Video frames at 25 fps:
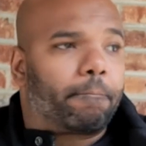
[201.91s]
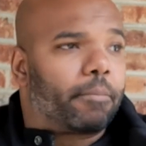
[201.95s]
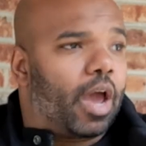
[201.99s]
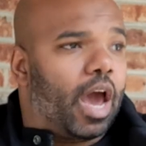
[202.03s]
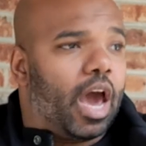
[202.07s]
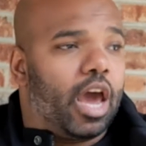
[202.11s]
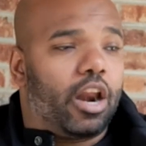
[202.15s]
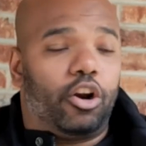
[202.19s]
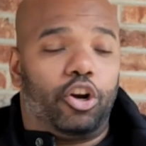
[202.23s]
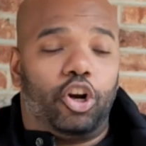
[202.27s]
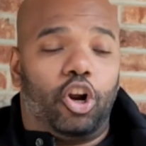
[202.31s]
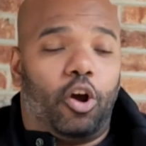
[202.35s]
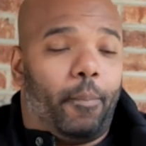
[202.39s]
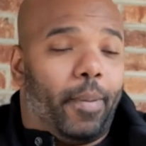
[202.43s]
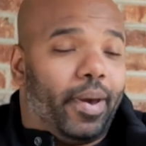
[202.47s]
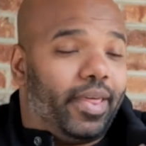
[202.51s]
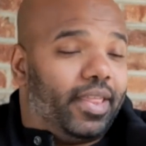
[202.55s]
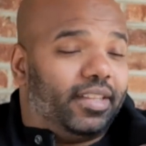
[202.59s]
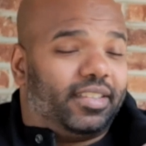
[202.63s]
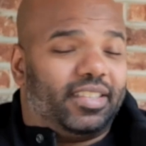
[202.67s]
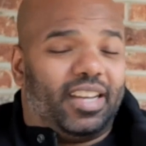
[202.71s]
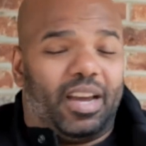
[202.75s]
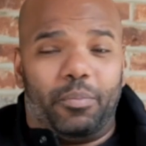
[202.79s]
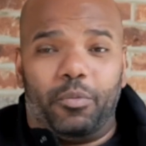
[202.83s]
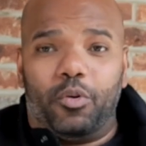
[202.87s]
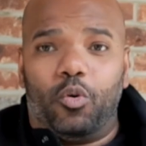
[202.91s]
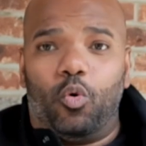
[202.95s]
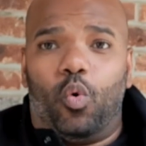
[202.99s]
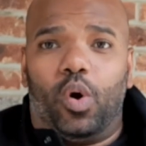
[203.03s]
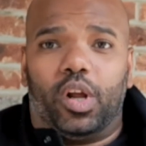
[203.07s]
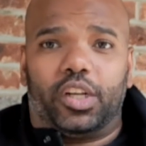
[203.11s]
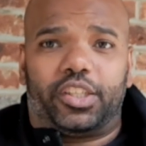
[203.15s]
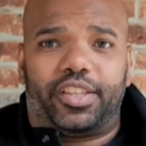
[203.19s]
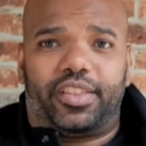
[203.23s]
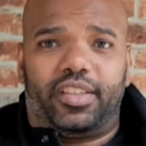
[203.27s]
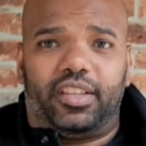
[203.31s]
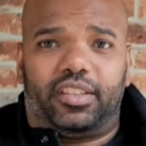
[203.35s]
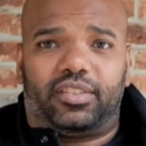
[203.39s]
i don't know by the time you
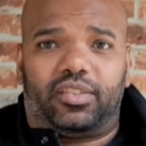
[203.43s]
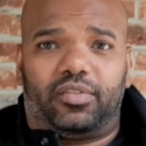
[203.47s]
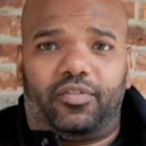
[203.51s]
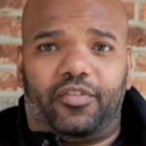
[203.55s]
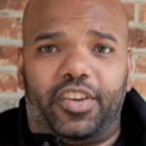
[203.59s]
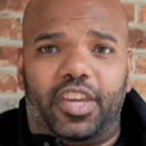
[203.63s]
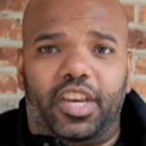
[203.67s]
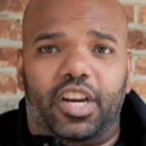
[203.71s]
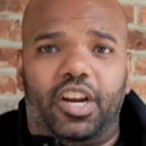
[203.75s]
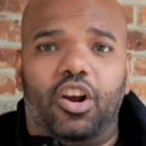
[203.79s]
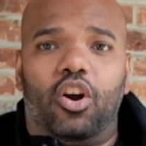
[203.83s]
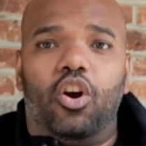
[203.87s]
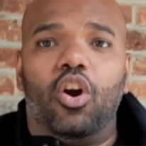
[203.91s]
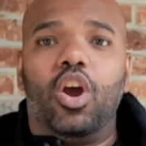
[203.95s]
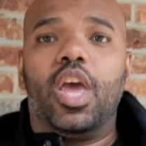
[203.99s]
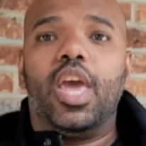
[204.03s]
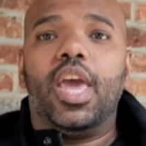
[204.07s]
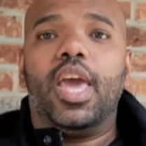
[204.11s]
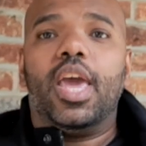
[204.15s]
watch this video